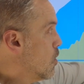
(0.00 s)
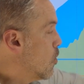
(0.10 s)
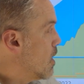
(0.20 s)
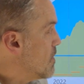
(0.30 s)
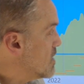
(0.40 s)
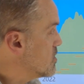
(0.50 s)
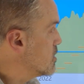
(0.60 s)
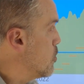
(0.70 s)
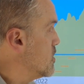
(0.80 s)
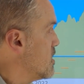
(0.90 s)
We're at about
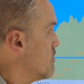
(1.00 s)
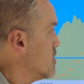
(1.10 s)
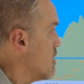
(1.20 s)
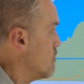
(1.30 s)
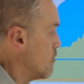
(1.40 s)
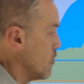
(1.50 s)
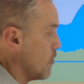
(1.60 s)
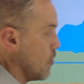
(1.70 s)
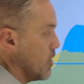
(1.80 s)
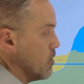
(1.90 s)
6.77 for
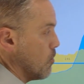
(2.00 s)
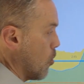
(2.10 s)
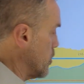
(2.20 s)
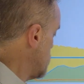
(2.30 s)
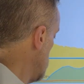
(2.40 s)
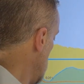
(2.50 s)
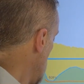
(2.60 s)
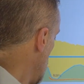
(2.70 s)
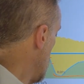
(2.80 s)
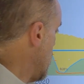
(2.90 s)
the 30-year mortgage
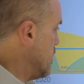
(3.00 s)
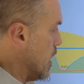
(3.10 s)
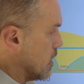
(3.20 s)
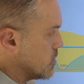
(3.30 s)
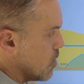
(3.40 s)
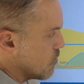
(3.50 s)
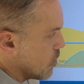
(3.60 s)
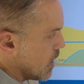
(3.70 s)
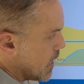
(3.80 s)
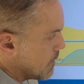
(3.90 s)
right now. Let's
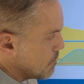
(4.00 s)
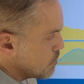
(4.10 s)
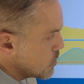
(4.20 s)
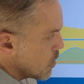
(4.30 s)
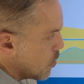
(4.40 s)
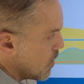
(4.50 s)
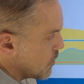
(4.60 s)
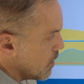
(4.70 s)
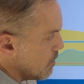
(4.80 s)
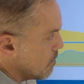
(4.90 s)
overlay
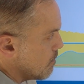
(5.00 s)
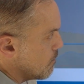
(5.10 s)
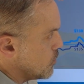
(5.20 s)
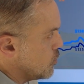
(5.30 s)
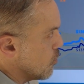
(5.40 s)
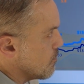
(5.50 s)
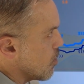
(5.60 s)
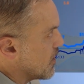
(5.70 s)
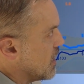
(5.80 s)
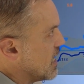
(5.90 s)
what your
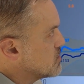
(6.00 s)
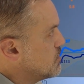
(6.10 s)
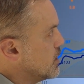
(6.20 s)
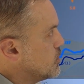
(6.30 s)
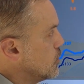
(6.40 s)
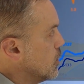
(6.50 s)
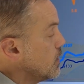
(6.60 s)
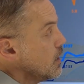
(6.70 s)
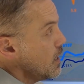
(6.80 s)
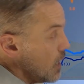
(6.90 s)
market has been
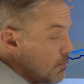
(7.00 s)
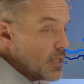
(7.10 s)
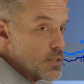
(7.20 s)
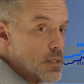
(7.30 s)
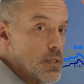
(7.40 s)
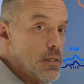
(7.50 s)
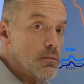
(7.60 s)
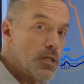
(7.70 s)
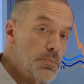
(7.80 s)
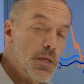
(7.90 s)
doing. And basically,
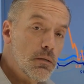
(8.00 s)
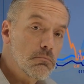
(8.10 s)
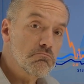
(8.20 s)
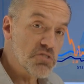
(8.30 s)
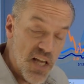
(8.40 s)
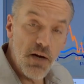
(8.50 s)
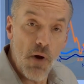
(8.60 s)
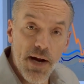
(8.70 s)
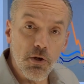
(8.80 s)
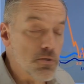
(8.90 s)
it's been setting
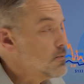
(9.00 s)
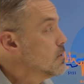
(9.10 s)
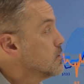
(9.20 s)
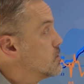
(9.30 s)
records.